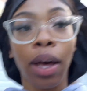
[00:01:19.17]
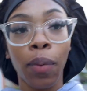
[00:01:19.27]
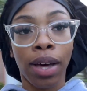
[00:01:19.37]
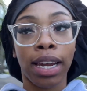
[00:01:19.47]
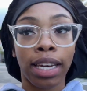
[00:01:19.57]

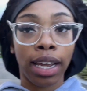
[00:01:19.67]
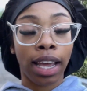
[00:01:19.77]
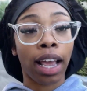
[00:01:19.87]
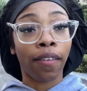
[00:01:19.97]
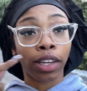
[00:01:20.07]
while they did
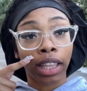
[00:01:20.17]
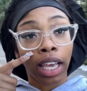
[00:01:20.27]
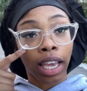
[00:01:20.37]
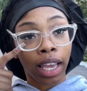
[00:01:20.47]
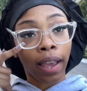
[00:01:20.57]

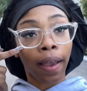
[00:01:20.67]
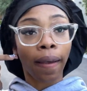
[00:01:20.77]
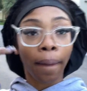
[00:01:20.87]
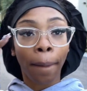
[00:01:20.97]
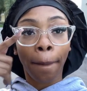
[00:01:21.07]
everything,
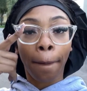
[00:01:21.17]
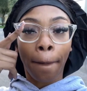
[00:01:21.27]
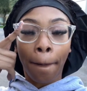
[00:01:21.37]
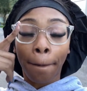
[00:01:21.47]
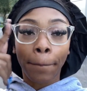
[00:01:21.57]

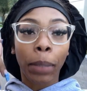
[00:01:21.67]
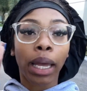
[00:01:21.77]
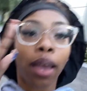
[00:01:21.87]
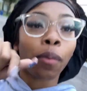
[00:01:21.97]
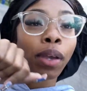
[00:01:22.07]

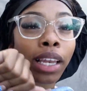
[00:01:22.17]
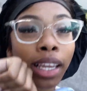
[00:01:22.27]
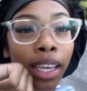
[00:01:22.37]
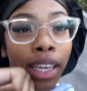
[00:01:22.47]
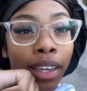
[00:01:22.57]
but we
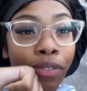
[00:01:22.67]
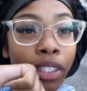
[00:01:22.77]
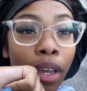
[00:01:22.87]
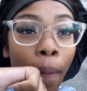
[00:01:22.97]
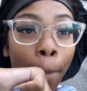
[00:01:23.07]
leave
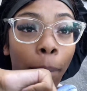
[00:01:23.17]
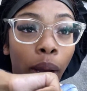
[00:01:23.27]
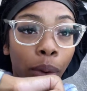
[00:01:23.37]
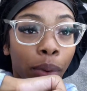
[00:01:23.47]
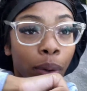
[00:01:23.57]

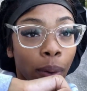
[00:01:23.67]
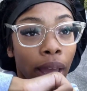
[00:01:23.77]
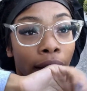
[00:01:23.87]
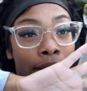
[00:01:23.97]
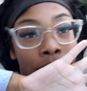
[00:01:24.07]
tomorrow
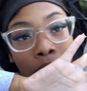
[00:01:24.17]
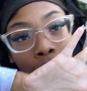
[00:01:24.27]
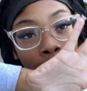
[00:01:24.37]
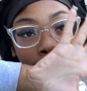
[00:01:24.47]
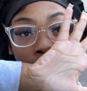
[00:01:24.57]
at
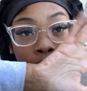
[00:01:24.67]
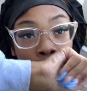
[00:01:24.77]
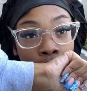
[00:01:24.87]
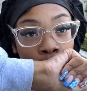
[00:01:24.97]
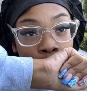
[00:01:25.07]
five A
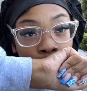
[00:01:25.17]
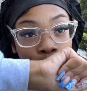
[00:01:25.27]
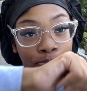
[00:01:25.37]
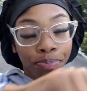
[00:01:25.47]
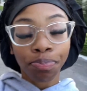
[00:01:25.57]

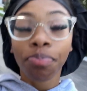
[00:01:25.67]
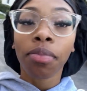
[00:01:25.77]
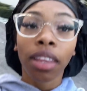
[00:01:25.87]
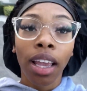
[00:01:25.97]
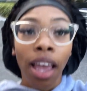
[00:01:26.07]

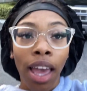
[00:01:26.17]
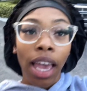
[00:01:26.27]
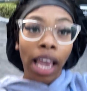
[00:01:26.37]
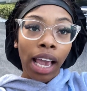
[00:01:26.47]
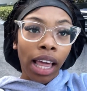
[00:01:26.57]
M
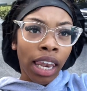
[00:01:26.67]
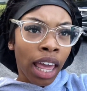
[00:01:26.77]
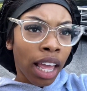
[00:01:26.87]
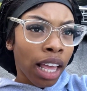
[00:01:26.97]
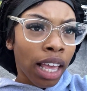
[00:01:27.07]
and
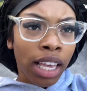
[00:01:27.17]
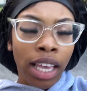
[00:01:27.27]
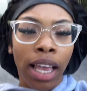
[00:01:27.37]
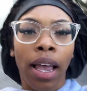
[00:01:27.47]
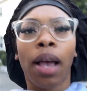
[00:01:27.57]

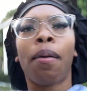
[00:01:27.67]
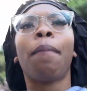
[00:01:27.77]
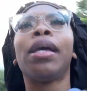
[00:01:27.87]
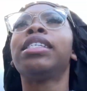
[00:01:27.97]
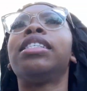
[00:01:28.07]
that, I
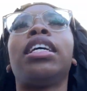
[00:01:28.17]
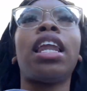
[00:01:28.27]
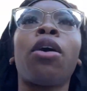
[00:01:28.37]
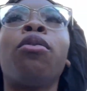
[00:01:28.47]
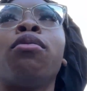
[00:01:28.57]
mean, it's a ten
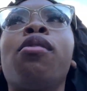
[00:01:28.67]
hour